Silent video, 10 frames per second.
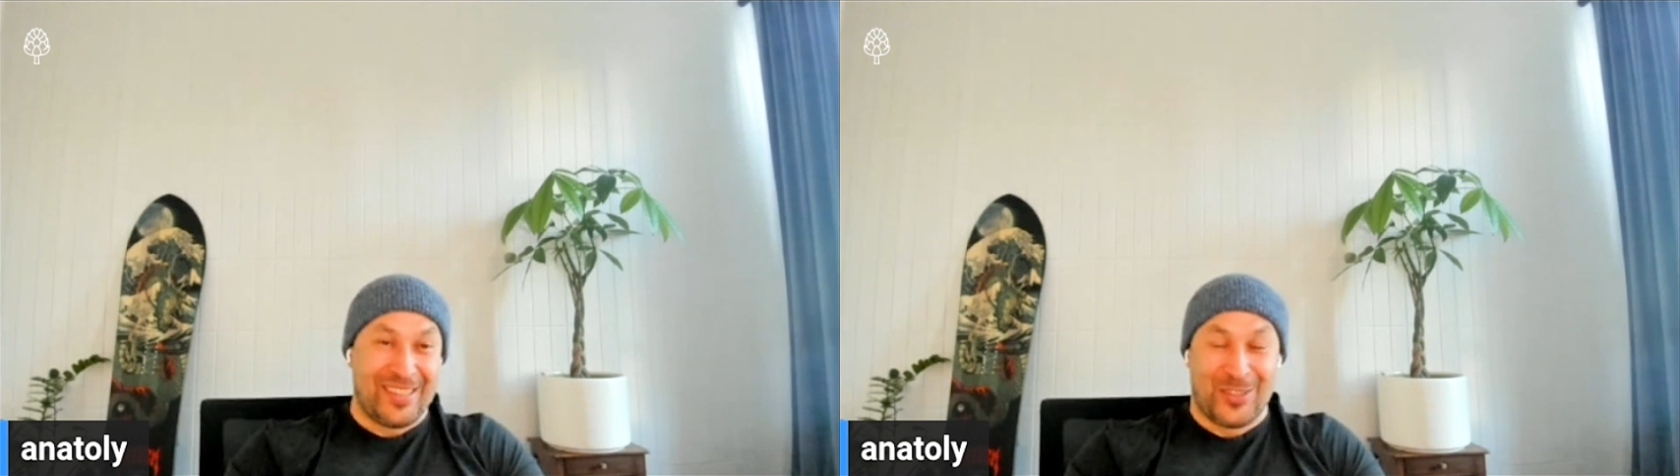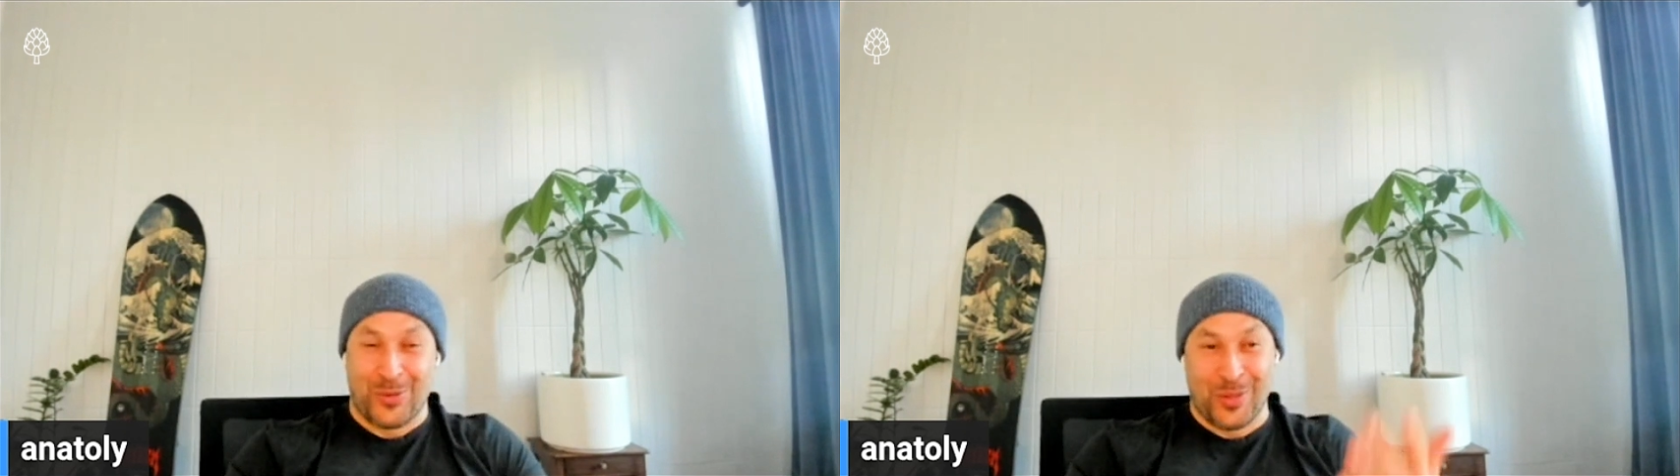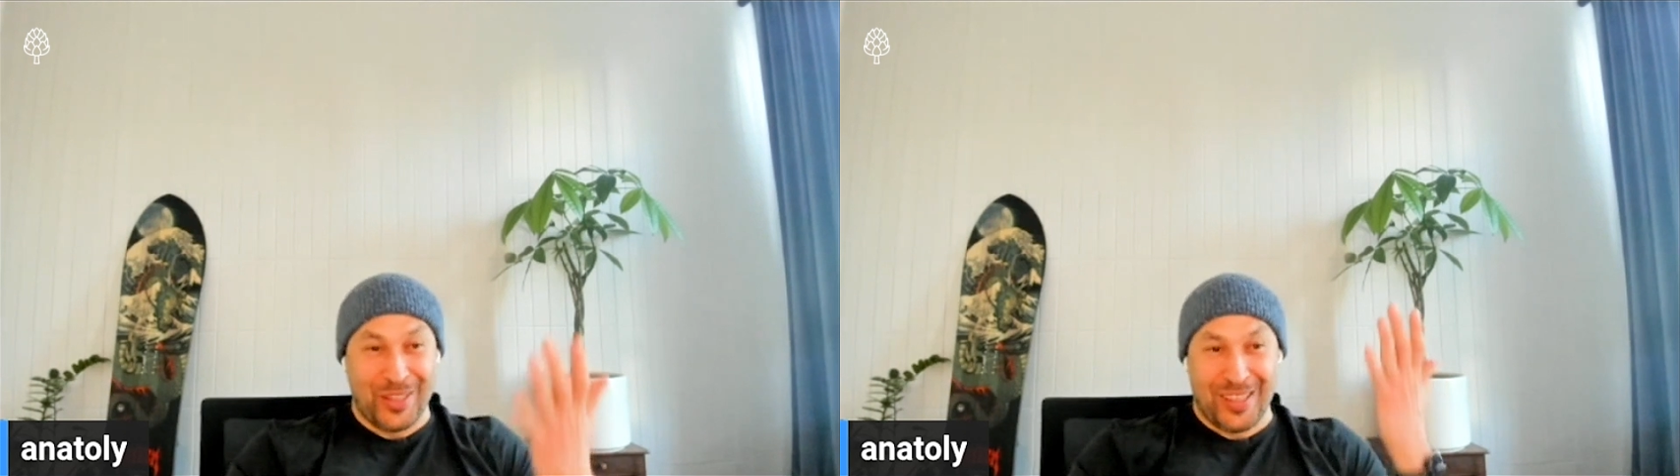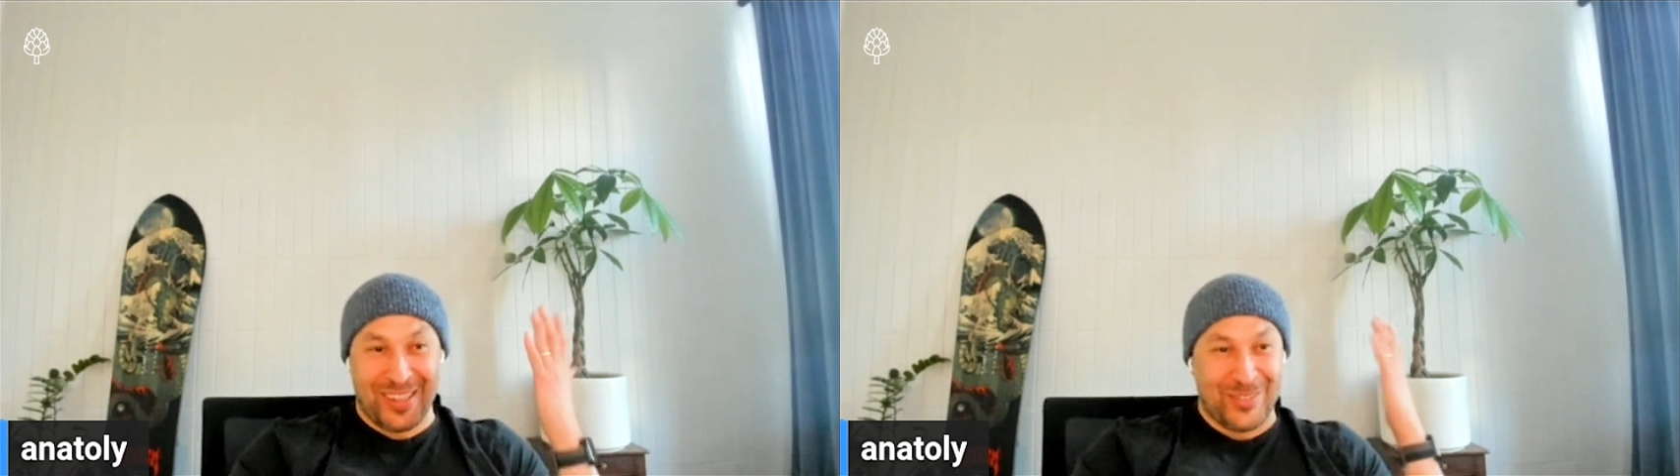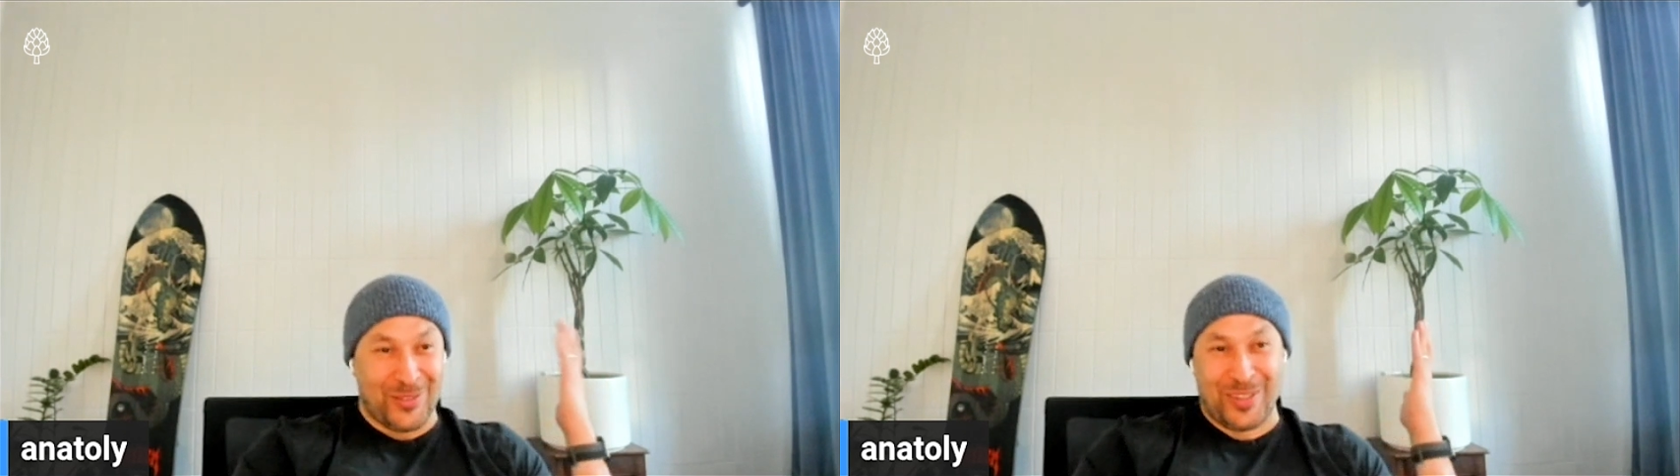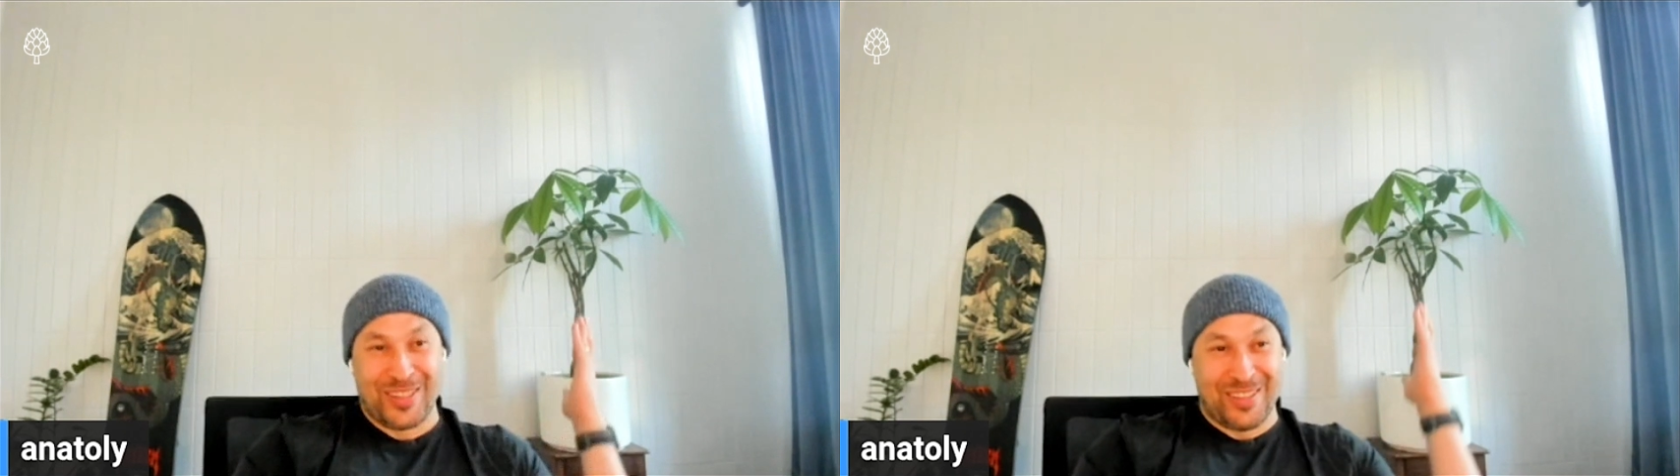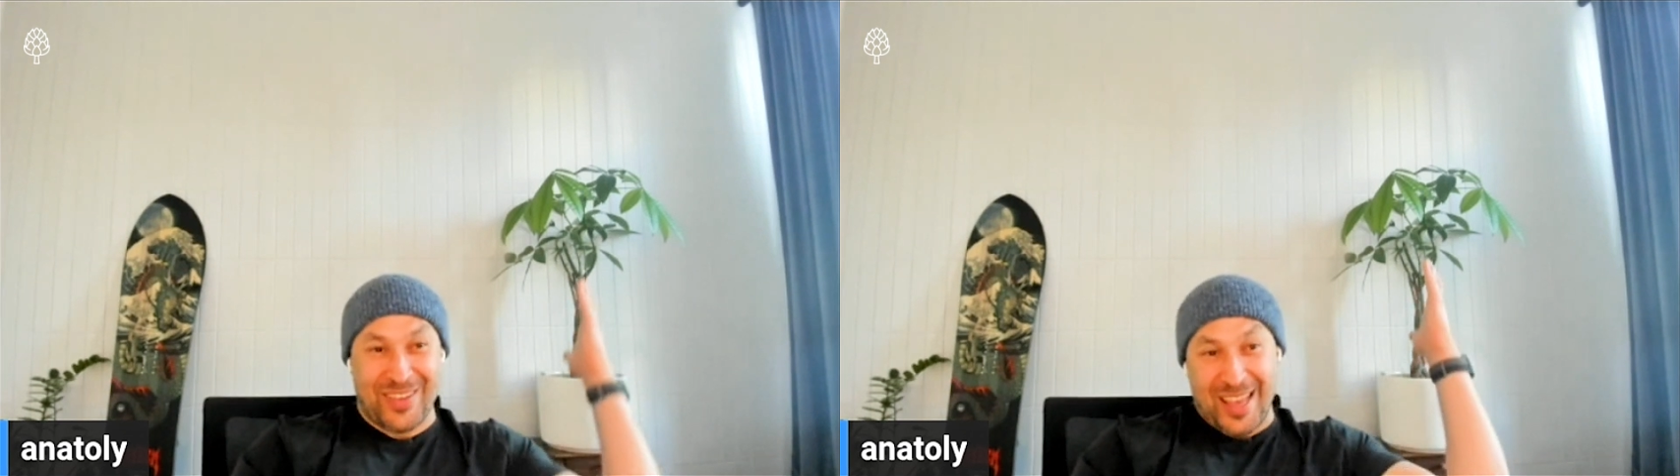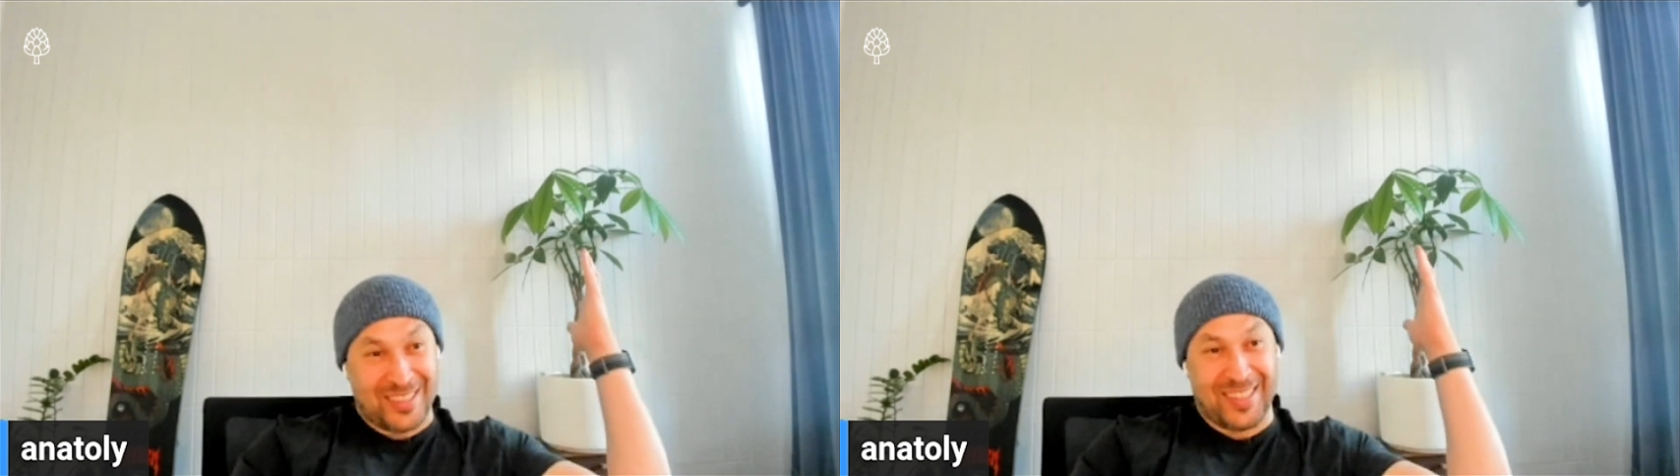trillion worth of
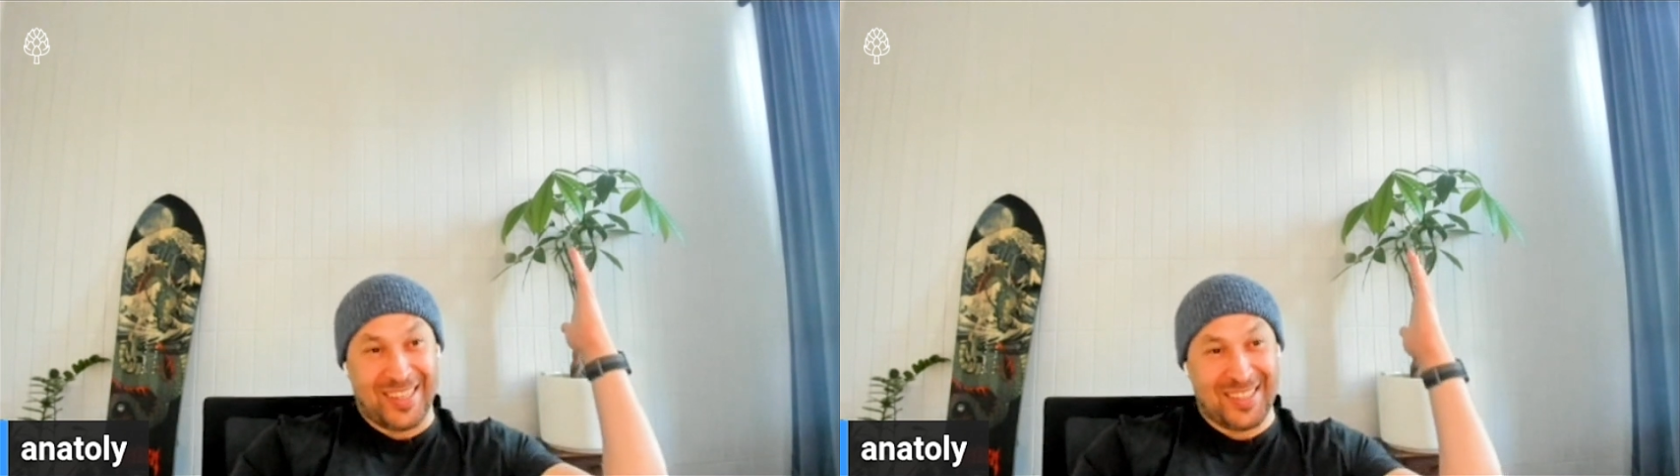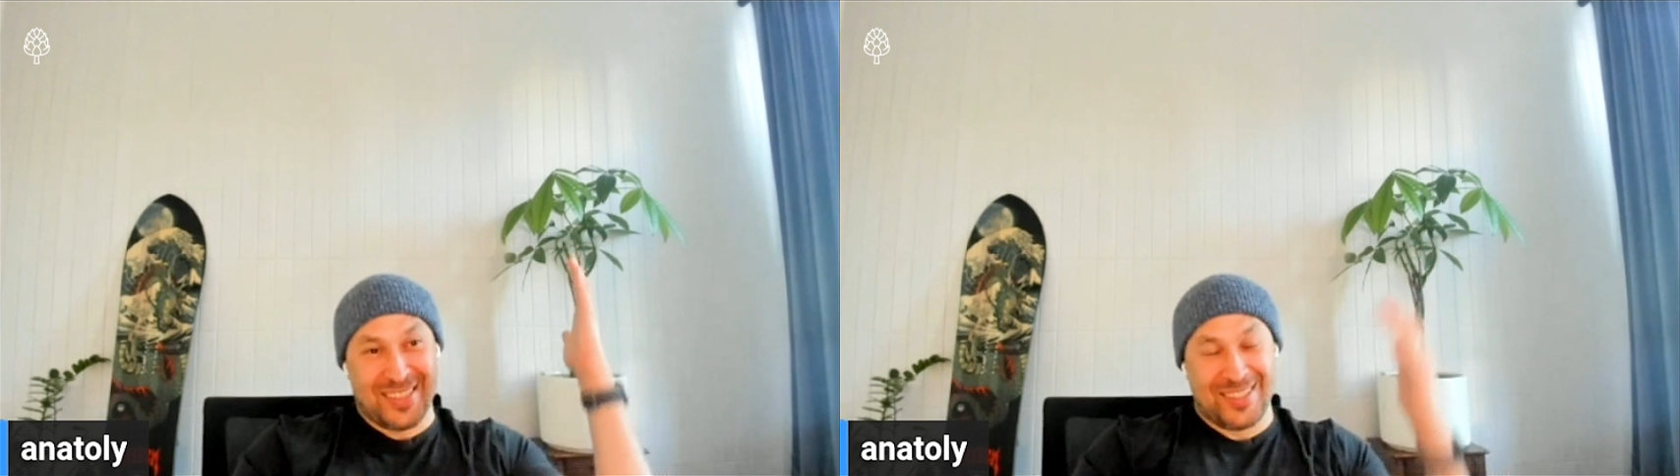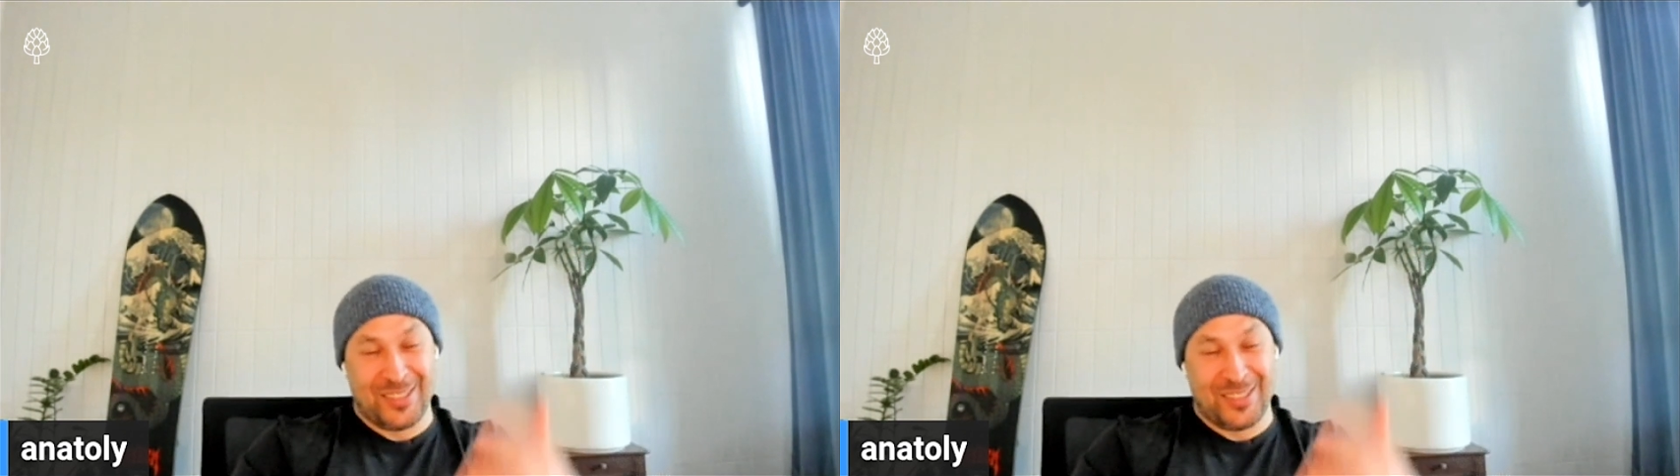assets,